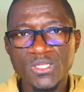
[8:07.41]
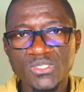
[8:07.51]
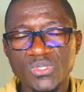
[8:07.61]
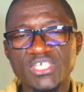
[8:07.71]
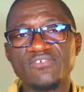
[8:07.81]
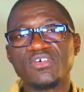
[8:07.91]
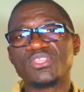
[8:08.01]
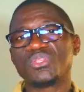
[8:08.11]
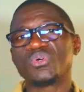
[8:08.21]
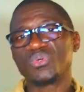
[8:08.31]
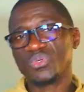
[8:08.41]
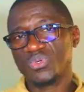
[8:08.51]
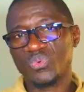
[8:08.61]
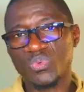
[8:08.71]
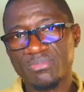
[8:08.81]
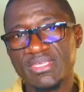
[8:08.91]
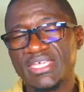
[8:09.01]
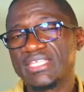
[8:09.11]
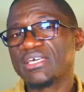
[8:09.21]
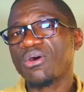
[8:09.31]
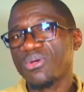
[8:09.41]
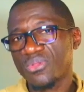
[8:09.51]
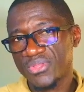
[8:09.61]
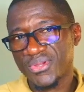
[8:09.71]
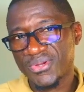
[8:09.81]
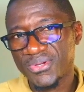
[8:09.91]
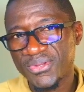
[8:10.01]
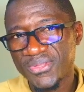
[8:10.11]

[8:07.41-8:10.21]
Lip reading: So even though we may get older,